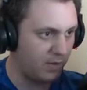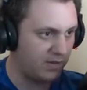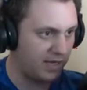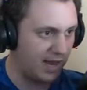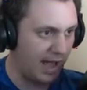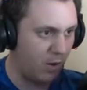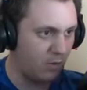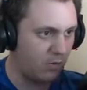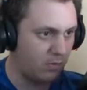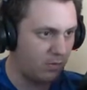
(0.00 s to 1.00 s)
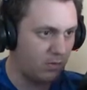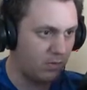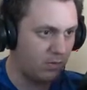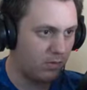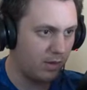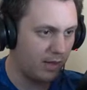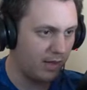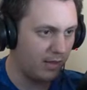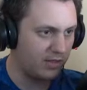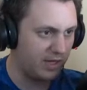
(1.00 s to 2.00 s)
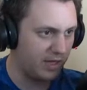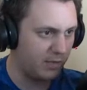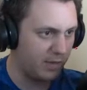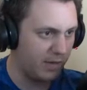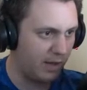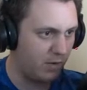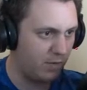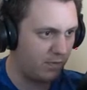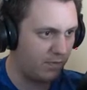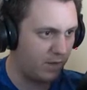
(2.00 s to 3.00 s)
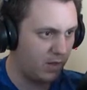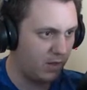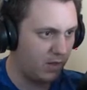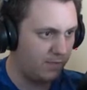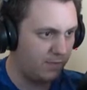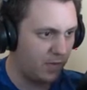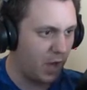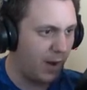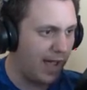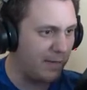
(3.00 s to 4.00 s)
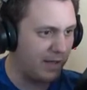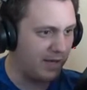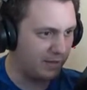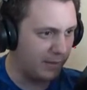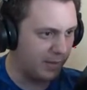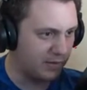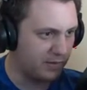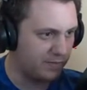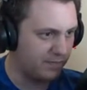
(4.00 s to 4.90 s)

that an owl? It looks like it could be an owl. Oh, I am getting the pills.